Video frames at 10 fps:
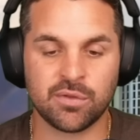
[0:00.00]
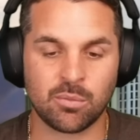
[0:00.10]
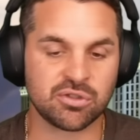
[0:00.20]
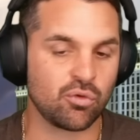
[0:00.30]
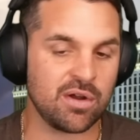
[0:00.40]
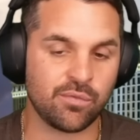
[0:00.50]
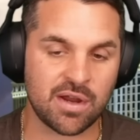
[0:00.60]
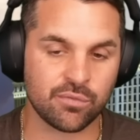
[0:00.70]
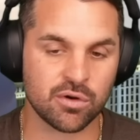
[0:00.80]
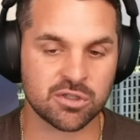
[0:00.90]
That was a great
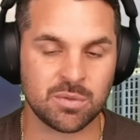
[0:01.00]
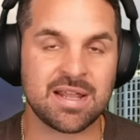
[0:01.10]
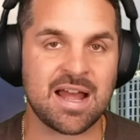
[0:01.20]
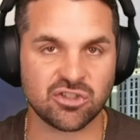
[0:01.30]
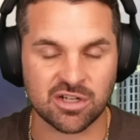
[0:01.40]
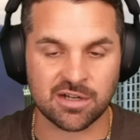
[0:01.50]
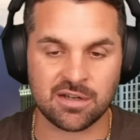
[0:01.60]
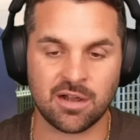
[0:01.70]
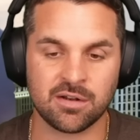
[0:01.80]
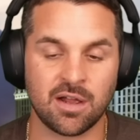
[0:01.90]
fight for us. We cashed in
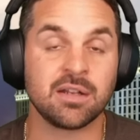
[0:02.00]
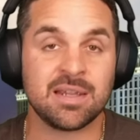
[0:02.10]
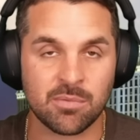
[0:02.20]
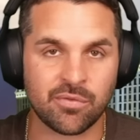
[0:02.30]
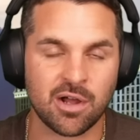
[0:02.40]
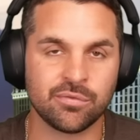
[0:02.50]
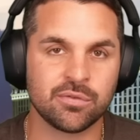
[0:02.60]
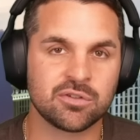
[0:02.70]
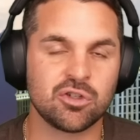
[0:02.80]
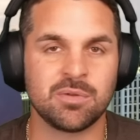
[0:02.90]
on
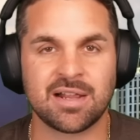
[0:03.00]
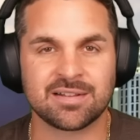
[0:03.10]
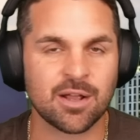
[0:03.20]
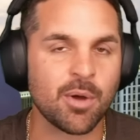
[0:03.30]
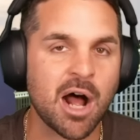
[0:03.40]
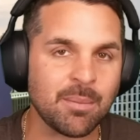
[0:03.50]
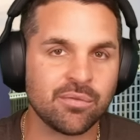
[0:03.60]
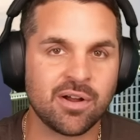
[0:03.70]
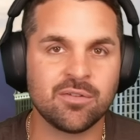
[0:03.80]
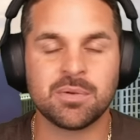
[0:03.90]
Imavov. Excuse me, I like to call him
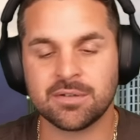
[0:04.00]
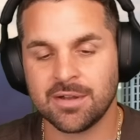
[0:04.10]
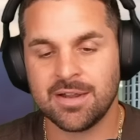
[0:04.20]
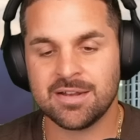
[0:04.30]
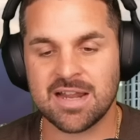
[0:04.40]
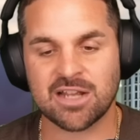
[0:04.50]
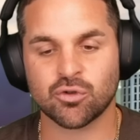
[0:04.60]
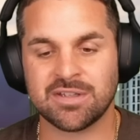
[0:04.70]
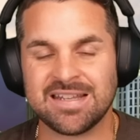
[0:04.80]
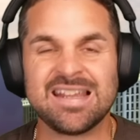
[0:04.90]
Imavov, but
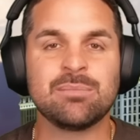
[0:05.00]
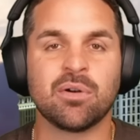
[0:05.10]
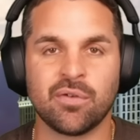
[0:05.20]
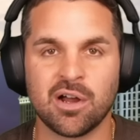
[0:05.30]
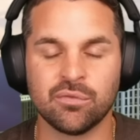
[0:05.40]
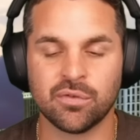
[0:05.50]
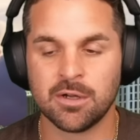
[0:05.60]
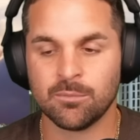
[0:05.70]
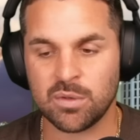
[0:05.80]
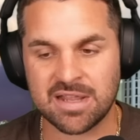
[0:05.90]
Nazaruddin Imavov.
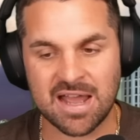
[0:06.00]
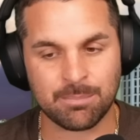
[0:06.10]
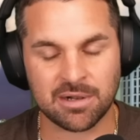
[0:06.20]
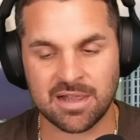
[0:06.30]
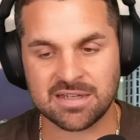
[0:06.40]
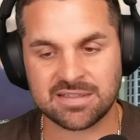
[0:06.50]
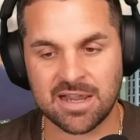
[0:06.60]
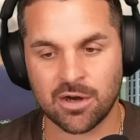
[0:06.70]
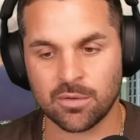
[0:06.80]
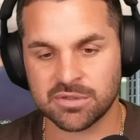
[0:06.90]
We capitalized
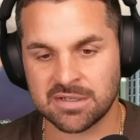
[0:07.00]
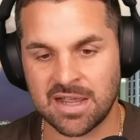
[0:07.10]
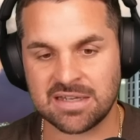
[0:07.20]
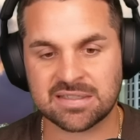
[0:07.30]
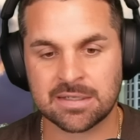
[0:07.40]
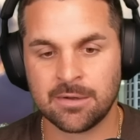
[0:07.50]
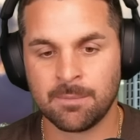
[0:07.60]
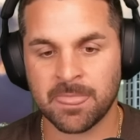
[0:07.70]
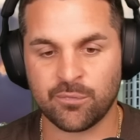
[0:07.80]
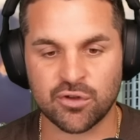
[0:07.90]
there. It was a nice
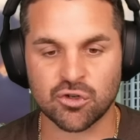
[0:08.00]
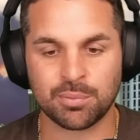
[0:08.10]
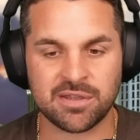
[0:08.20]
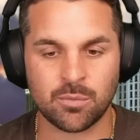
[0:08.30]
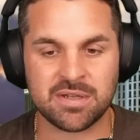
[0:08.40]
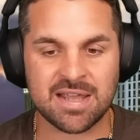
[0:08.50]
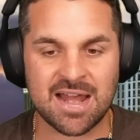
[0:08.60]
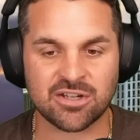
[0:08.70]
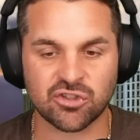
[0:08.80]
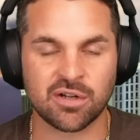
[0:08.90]
official play that we
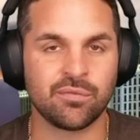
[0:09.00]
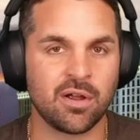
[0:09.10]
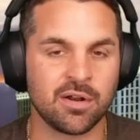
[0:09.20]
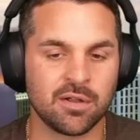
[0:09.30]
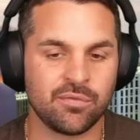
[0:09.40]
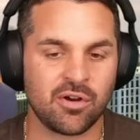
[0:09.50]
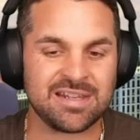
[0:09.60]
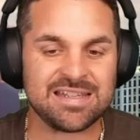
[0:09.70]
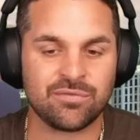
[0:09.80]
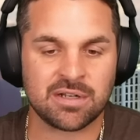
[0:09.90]
cashed on a very
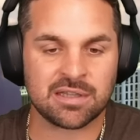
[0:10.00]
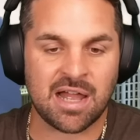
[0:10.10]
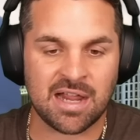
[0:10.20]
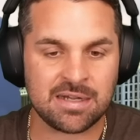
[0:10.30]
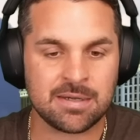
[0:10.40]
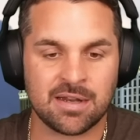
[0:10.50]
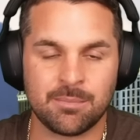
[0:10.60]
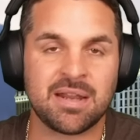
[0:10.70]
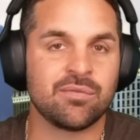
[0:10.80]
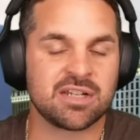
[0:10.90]
even line in a
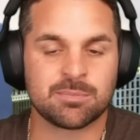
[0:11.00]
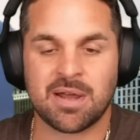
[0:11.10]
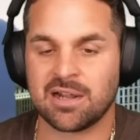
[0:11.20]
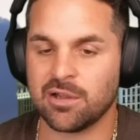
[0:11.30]
main event spot.